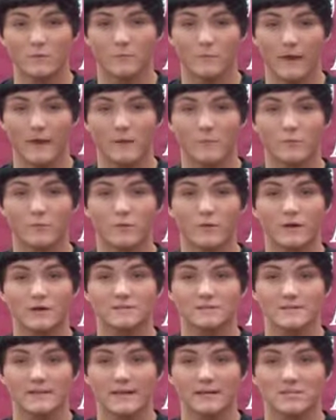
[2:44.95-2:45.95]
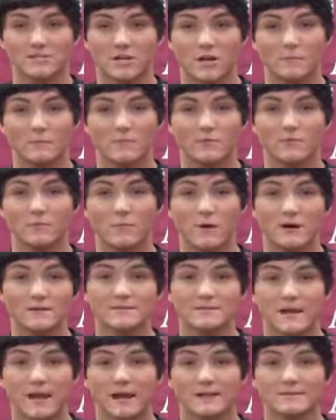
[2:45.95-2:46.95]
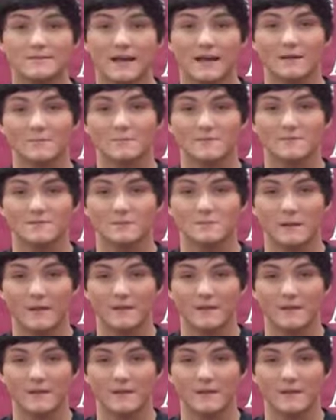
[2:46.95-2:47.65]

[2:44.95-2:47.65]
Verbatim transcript: makeup work to catch up, you must contact Mr.